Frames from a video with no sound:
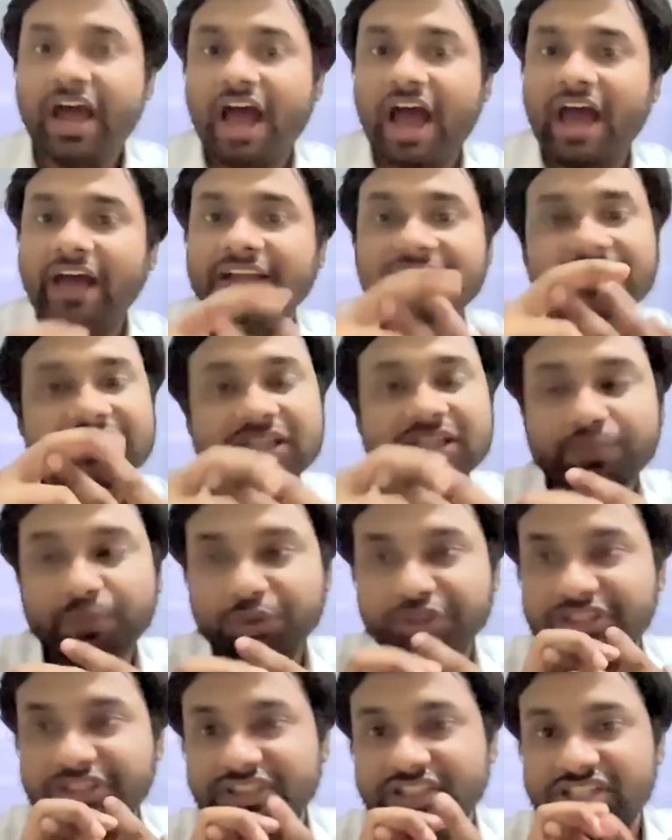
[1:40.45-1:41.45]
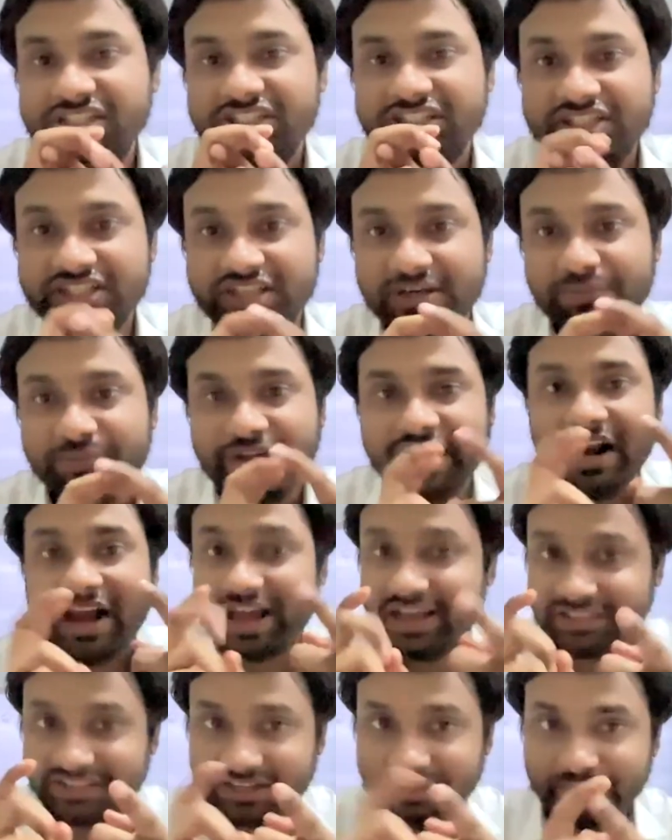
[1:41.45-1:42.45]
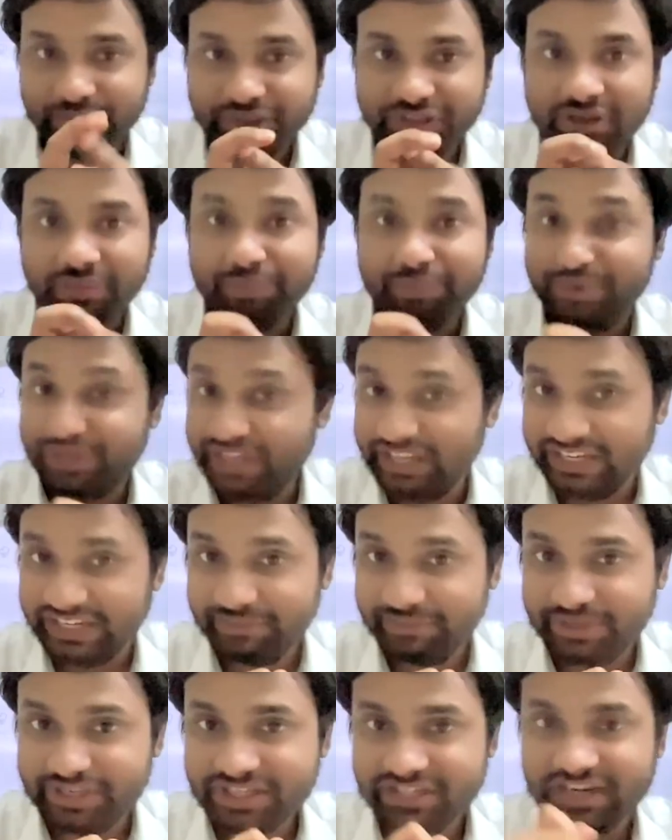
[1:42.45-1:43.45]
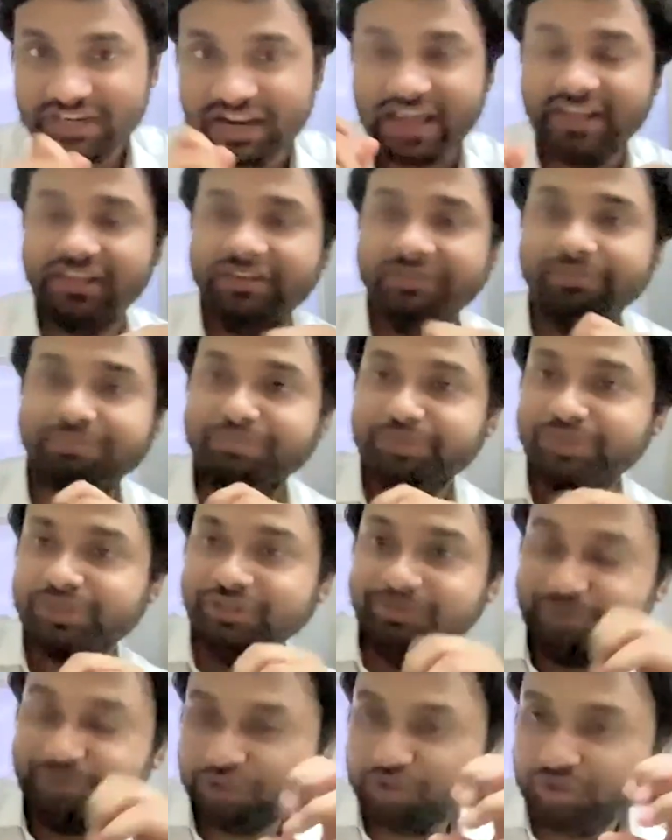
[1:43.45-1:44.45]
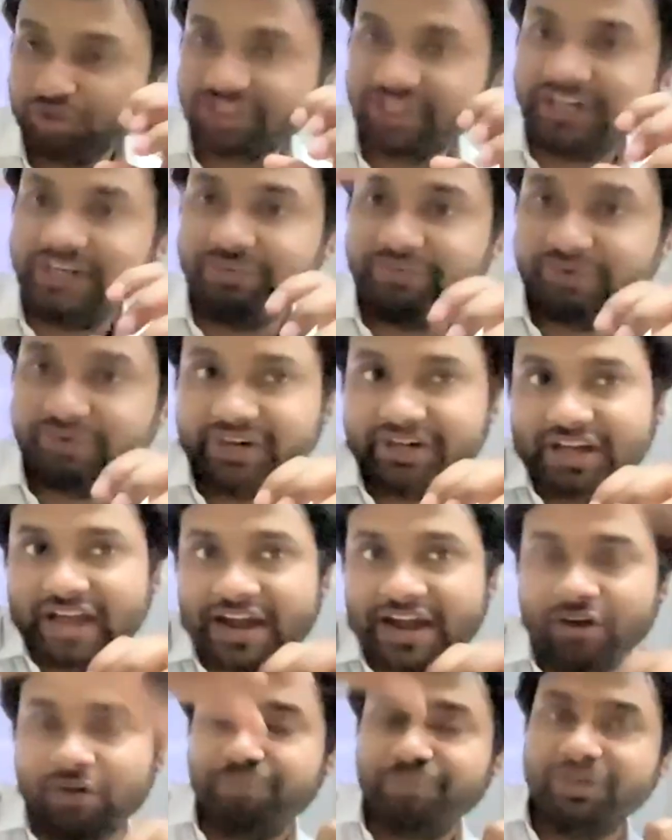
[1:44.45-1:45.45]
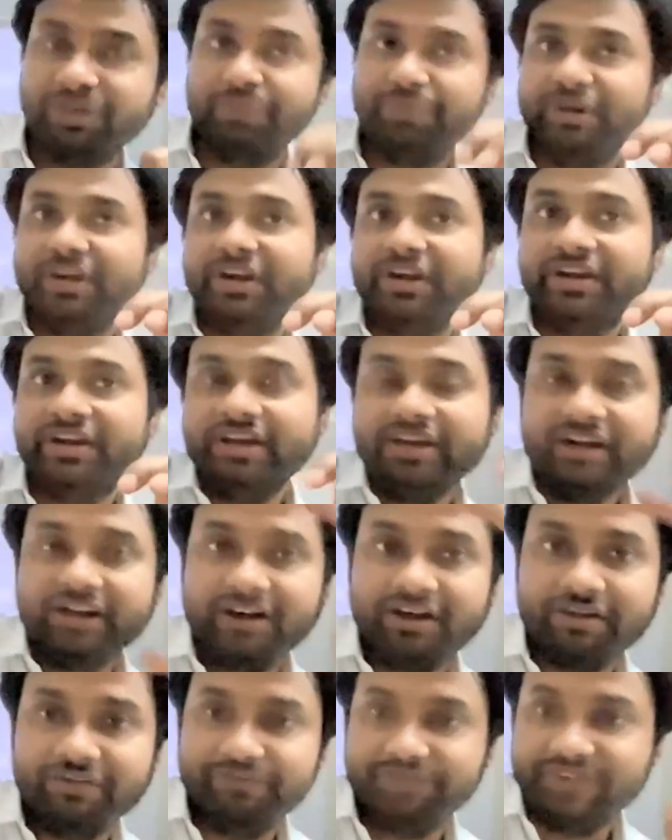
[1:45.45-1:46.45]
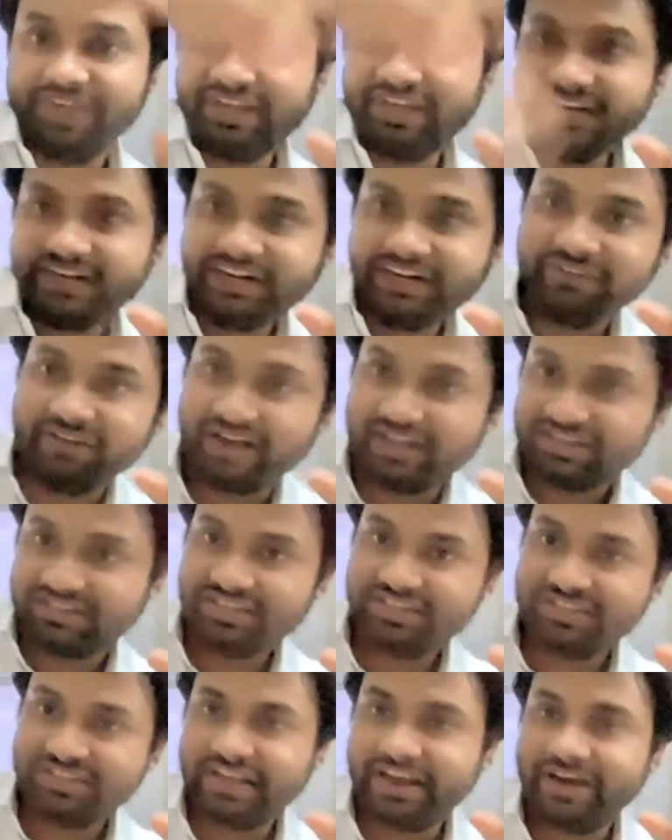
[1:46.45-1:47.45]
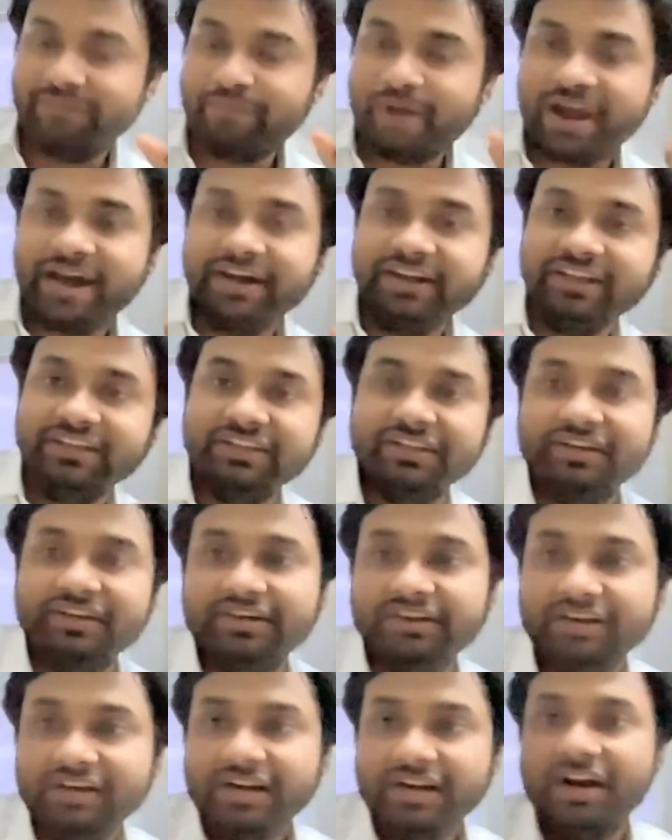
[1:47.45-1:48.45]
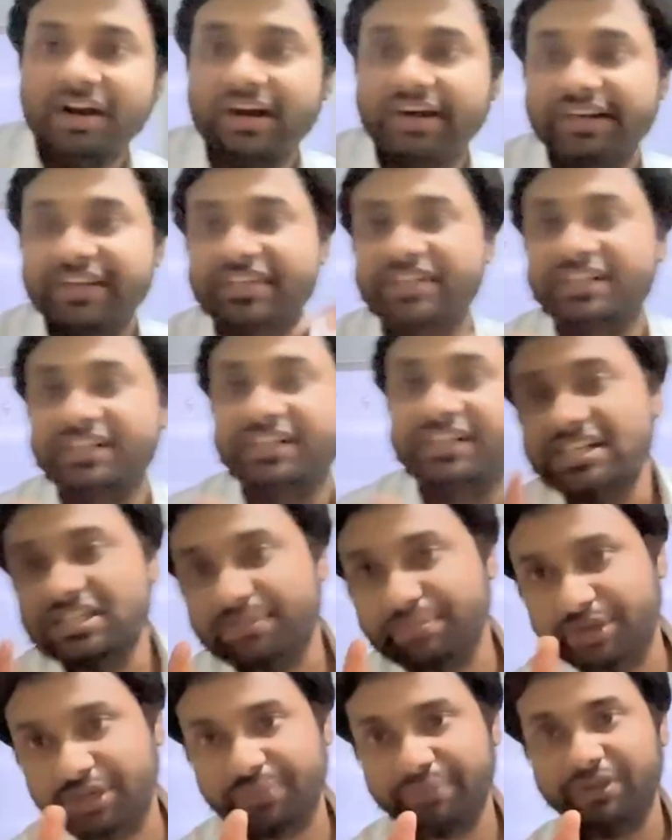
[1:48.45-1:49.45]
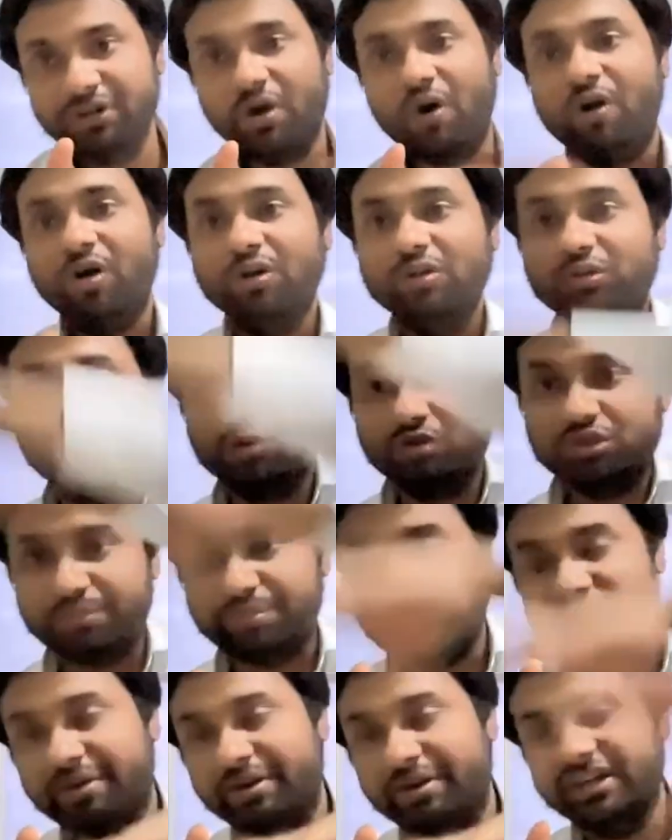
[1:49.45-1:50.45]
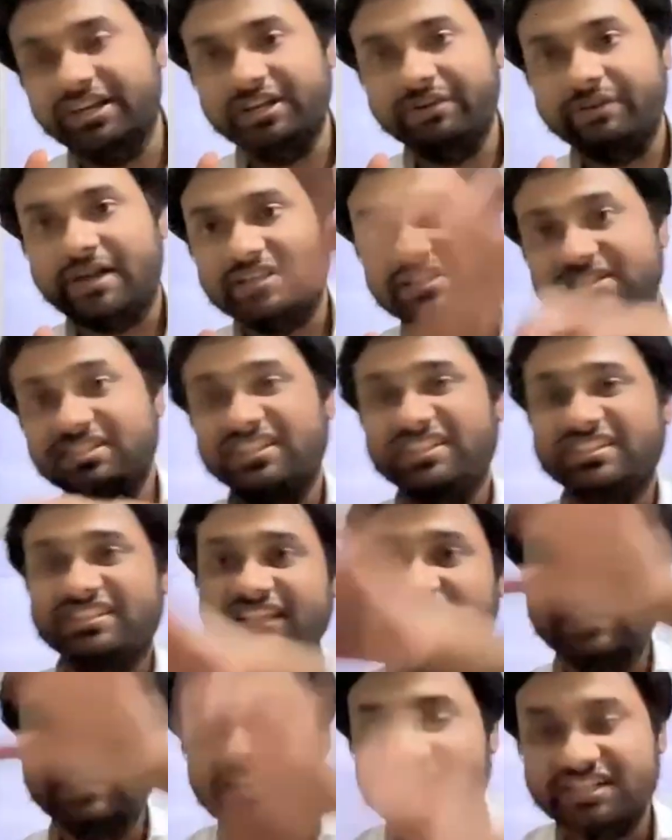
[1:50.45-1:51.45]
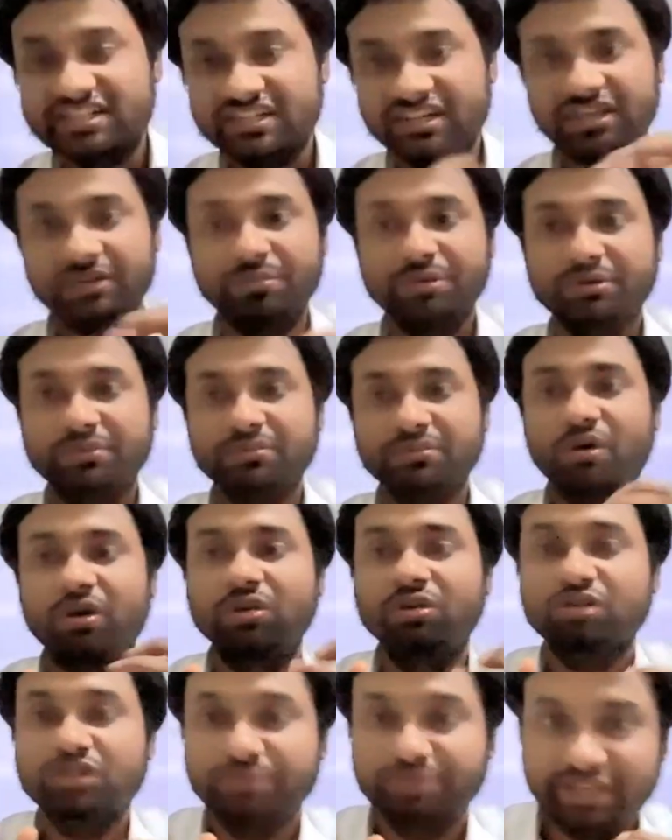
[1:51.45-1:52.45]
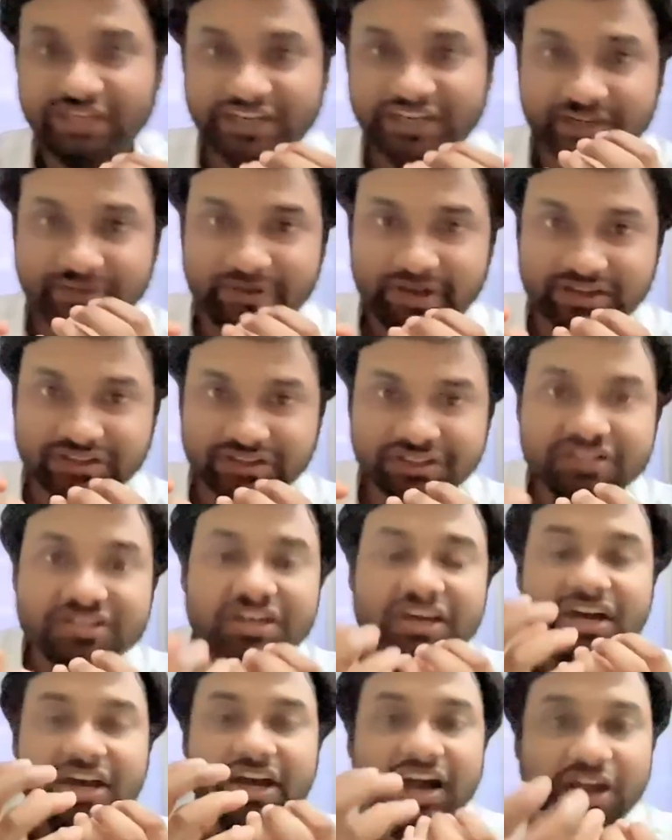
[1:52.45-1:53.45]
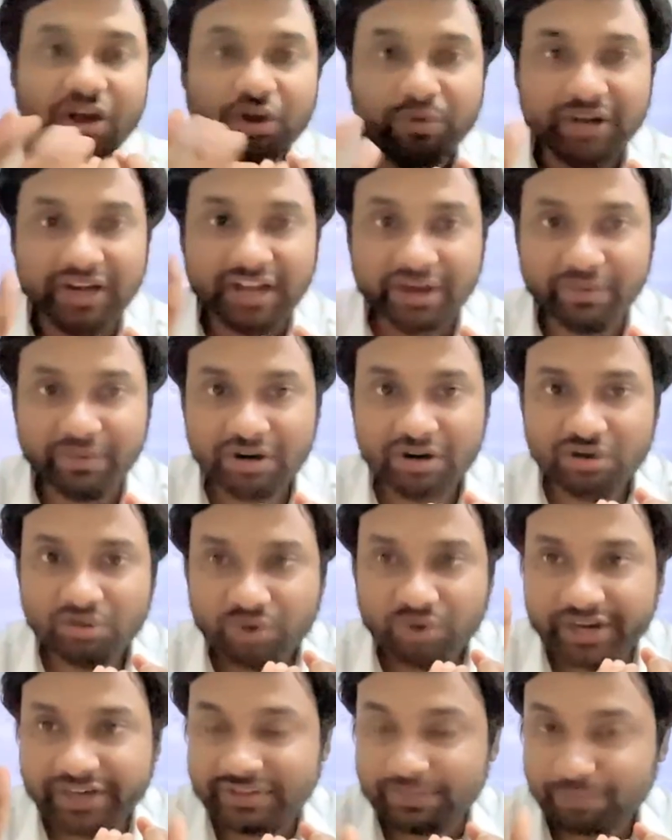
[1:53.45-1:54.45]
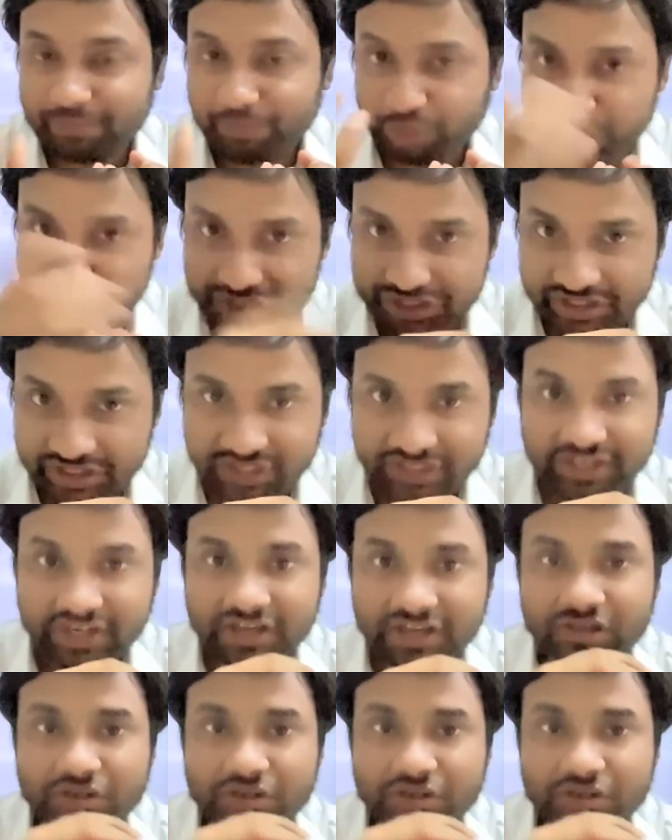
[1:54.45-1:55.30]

And these positioning system can either be the BLE based, like using the different kind of different BLE devices and finding the distance between all those BLE devices, the signal distance between all those BLE devices, you will able to get the position.